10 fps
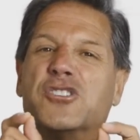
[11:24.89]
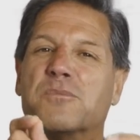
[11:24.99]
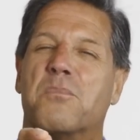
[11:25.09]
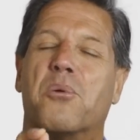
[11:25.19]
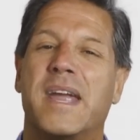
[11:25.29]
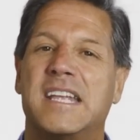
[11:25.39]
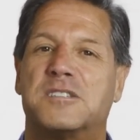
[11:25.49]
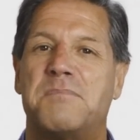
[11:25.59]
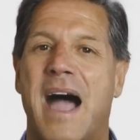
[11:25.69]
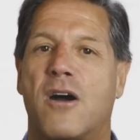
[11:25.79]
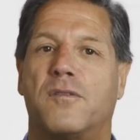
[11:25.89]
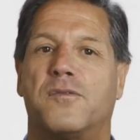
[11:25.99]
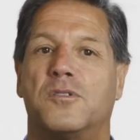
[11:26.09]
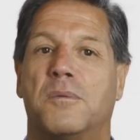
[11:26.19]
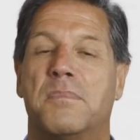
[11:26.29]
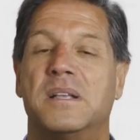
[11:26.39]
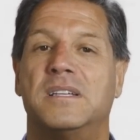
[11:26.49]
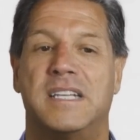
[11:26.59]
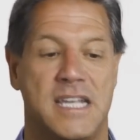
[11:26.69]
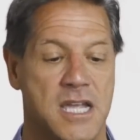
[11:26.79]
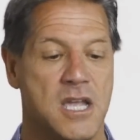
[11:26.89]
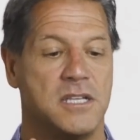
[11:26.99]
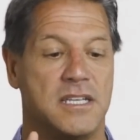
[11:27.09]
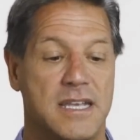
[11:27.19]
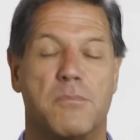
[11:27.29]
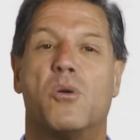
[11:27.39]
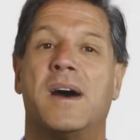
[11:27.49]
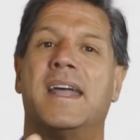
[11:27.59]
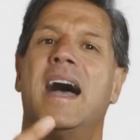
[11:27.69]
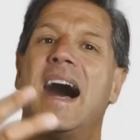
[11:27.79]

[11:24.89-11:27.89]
your brain's powerful ability to, number one,